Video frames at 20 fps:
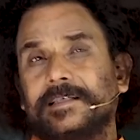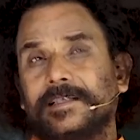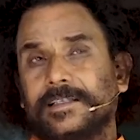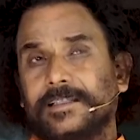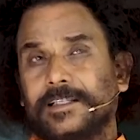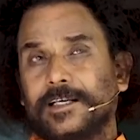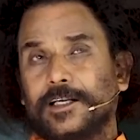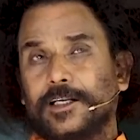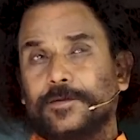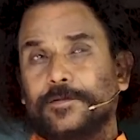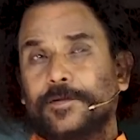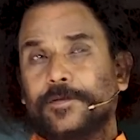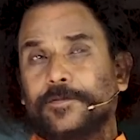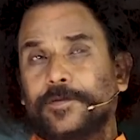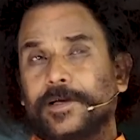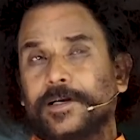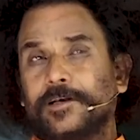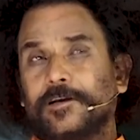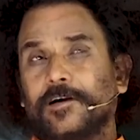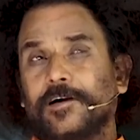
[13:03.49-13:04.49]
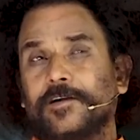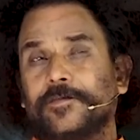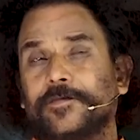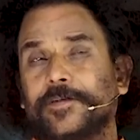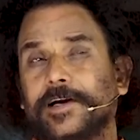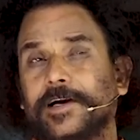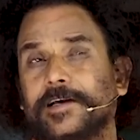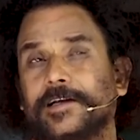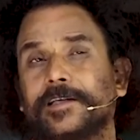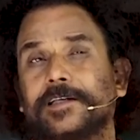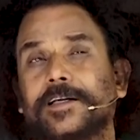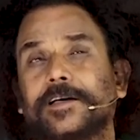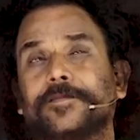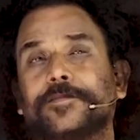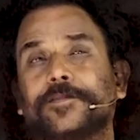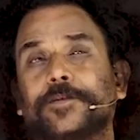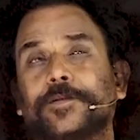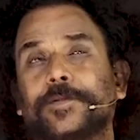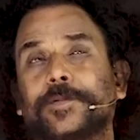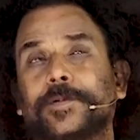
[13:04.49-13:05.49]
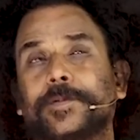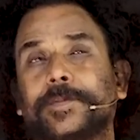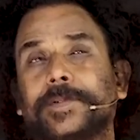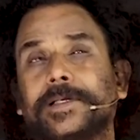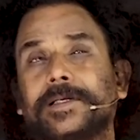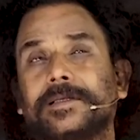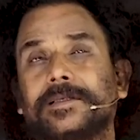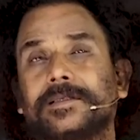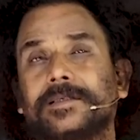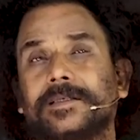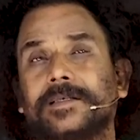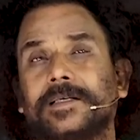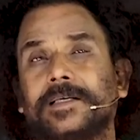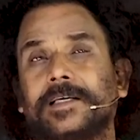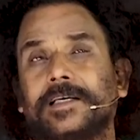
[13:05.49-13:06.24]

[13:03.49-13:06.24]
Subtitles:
In that you will find all varieties of human beings.